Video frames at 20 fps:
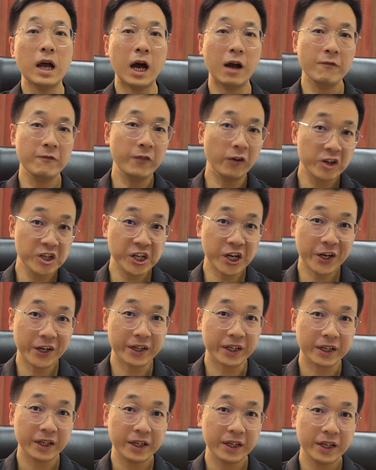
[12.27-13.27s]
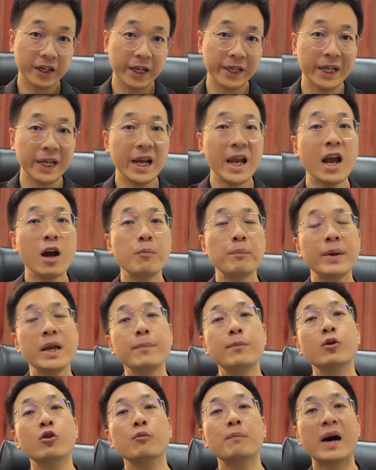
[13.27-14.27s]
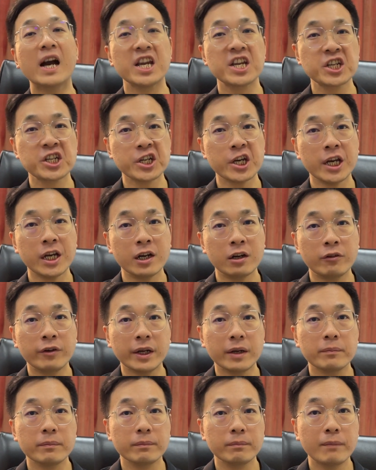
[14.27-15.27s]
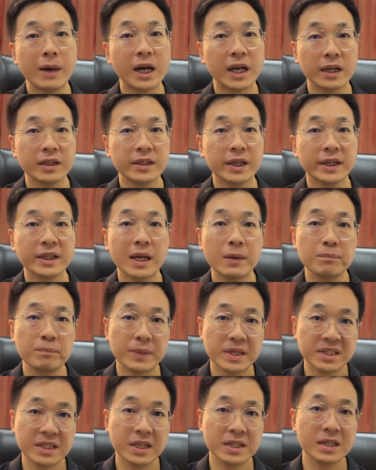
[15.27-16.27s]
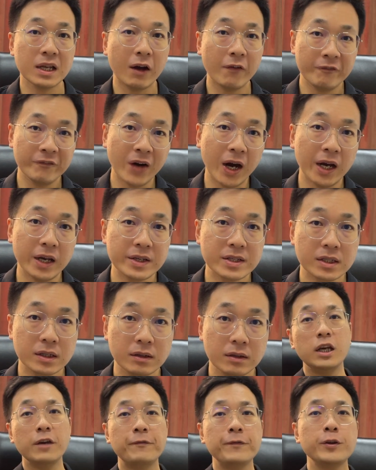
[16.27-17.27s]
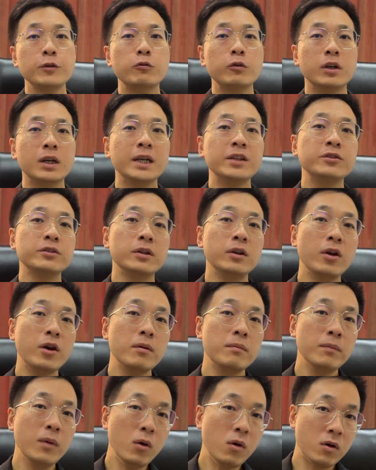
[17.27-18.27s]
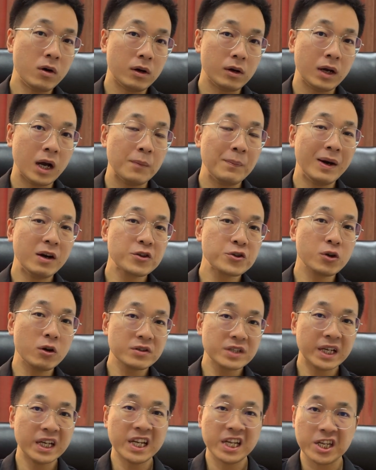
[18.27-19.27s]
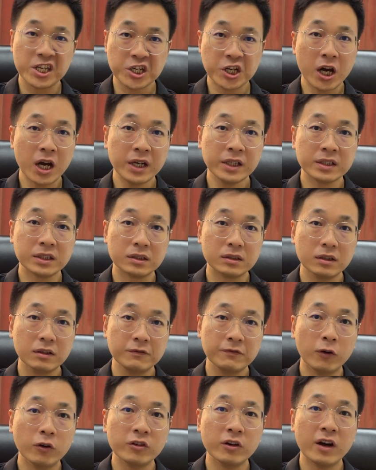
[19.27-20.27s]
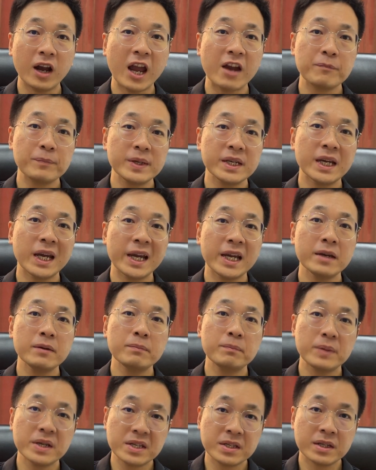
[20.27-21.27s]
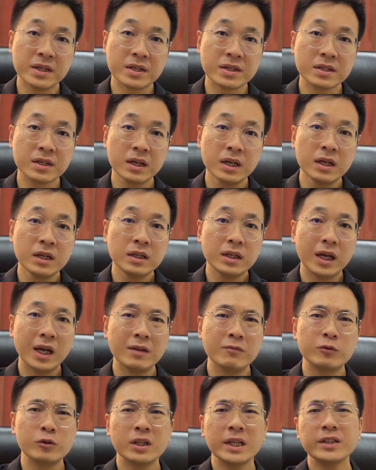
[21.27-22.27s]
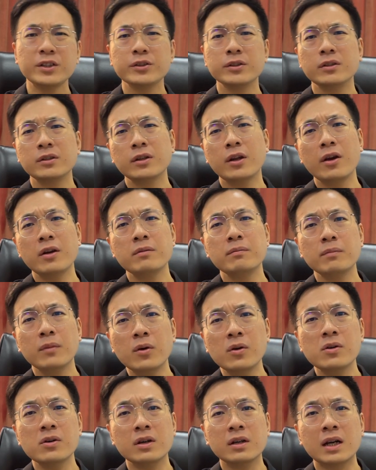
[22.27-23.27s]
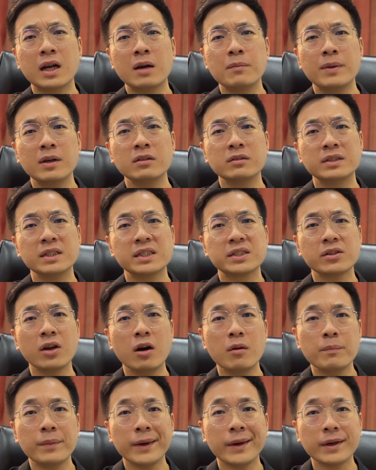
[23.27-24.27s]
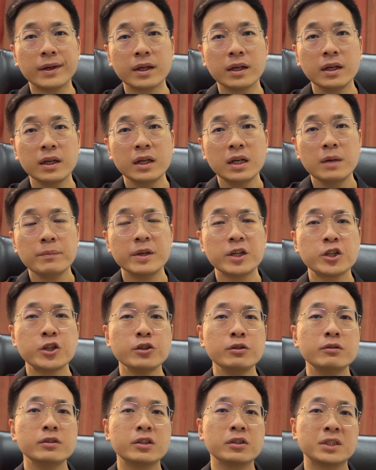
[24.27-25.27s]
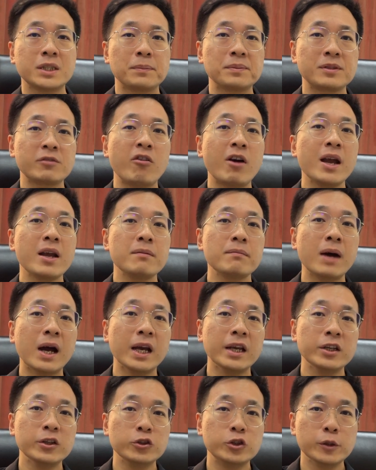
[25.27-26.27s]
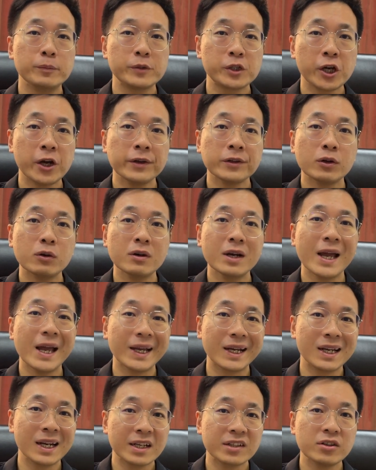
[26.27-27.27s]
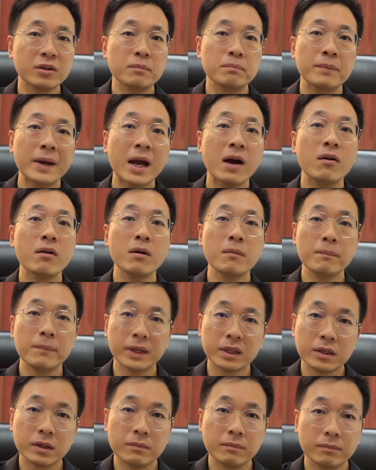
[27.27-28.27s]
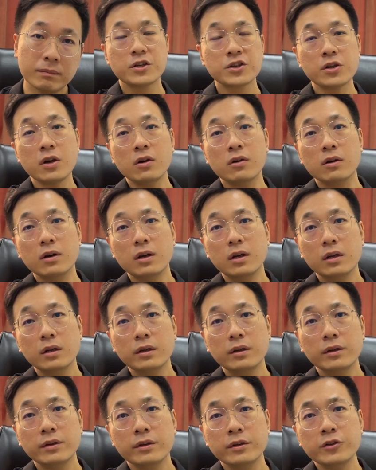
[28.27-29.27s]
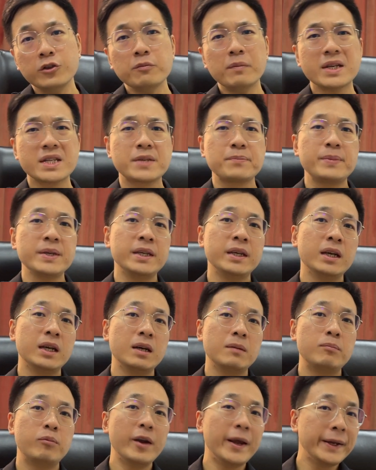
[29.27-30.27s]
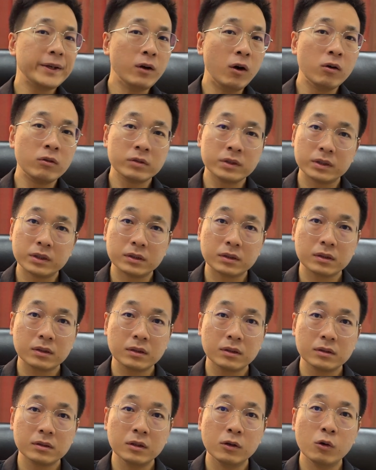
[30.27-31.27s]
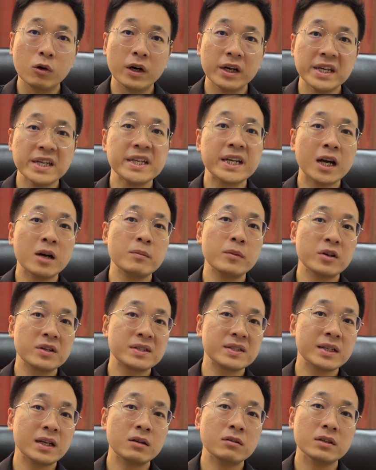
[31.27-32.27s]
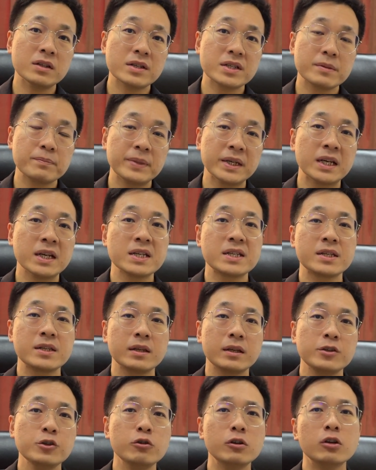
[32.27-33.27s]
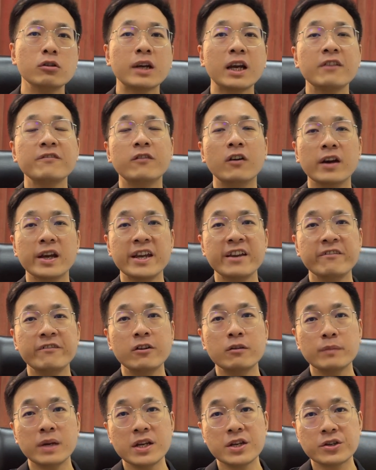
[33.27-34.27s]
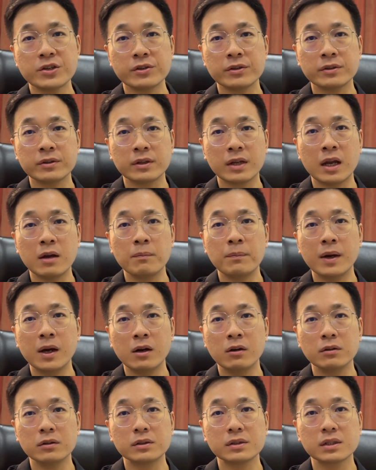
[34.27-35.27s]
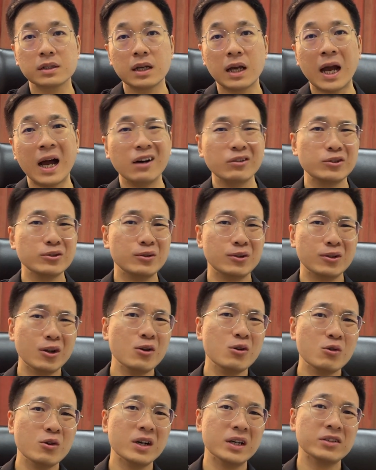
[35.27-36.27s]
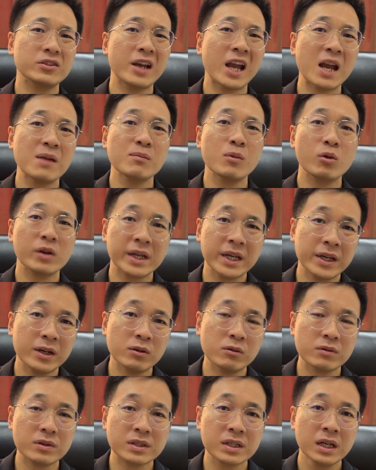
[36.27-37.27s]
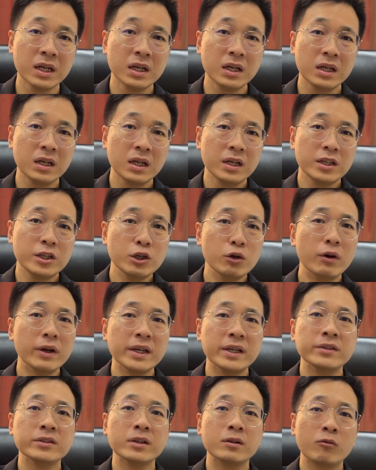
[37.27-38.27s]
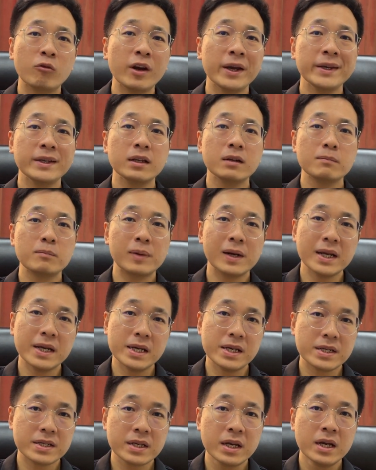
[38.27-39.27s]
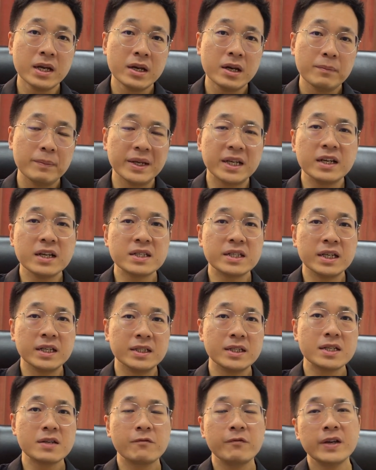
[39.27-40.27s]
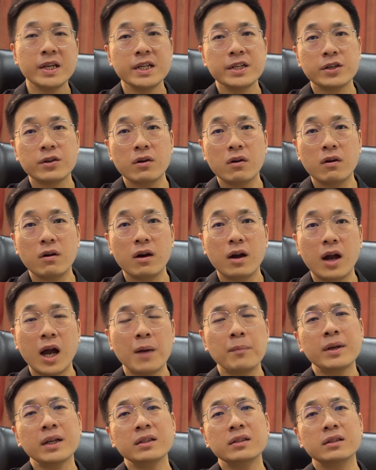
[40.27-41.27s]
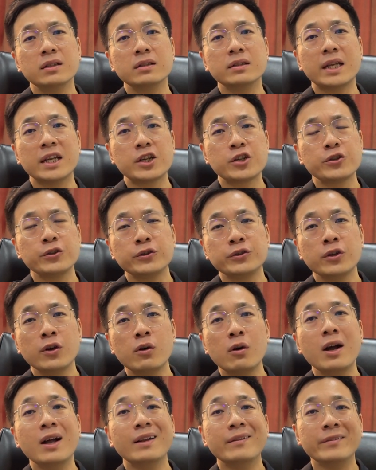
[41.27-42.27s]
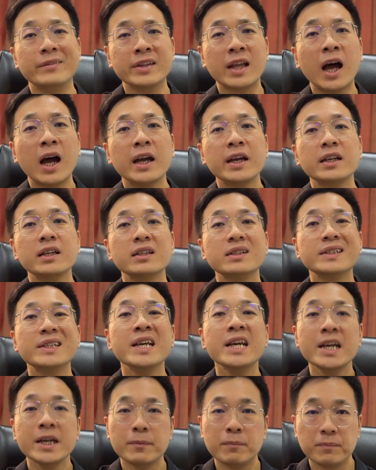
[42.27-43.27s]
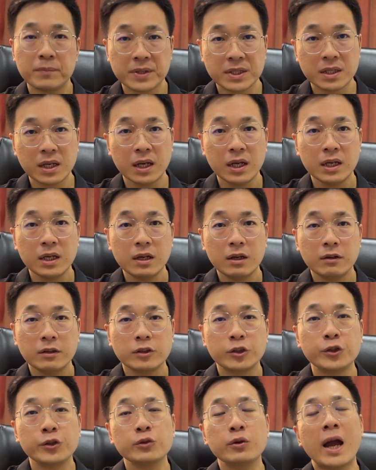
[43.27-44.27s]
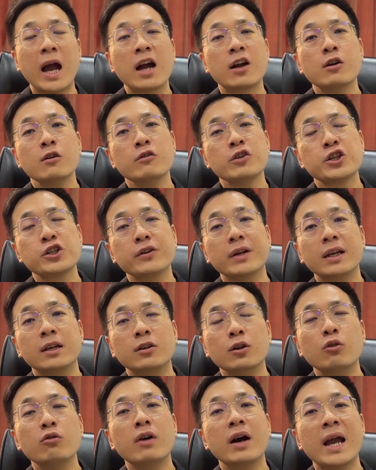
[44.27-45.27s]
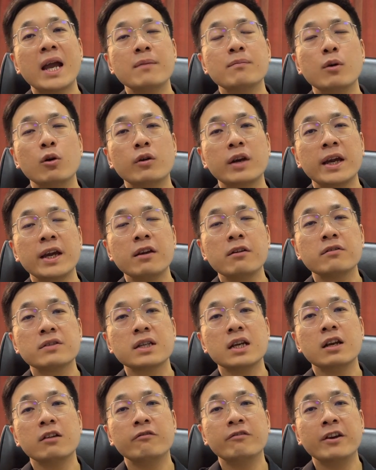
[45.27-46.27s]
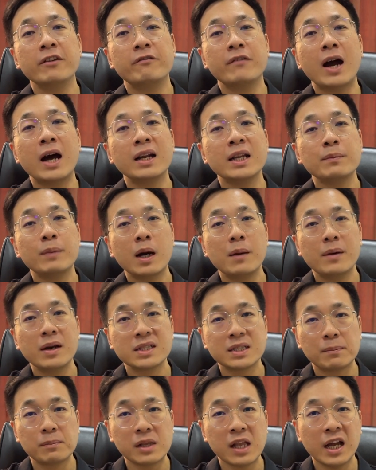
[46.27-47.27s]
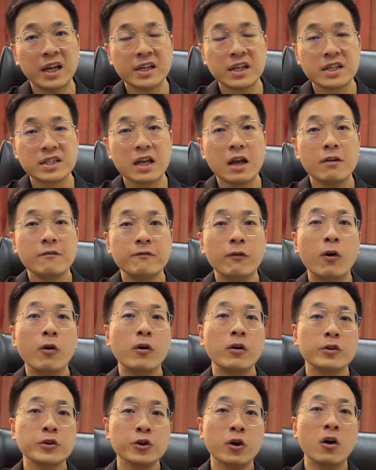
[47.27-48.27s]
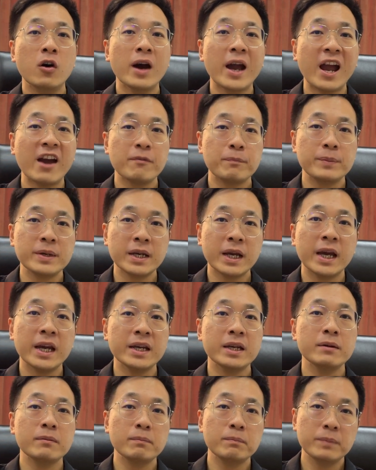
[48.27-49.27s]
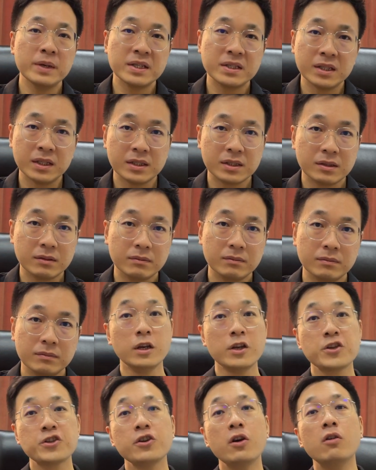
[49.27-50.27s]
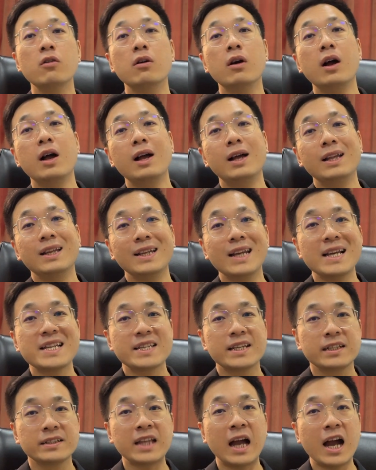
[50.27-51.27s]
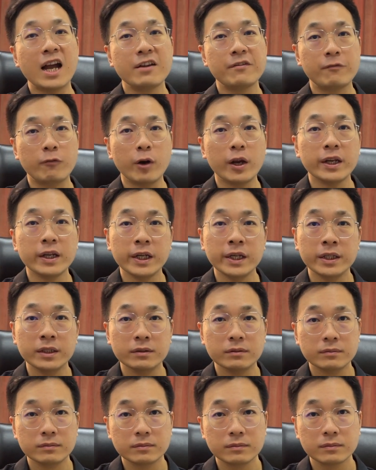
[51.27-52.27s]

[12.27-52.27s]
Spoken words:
I'm Feng Chen, and I help people by sharing marketing and business advice. If you would like to learn more about sourcing in China for your FBA business and would like to learn more about this topic, be sure to subscribe my YouTube channel and click the bell button. So, you must be a brand owner or e-commerce sellers because you're looking for information about how to lower the MOQs. You're in the right place because in this video, I'm gonna let you know 9 tips to negotiate lower MOQs with Alibaba suppliers for your FBA business. So let's dive right in.